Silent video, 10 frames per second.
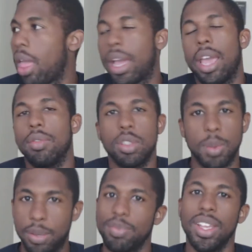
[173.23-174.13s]
I can't even
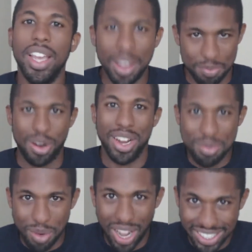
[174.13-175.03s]
speak. Pretty
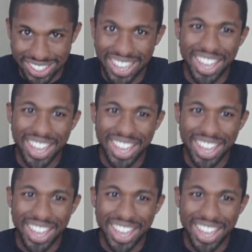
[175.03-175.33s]
much,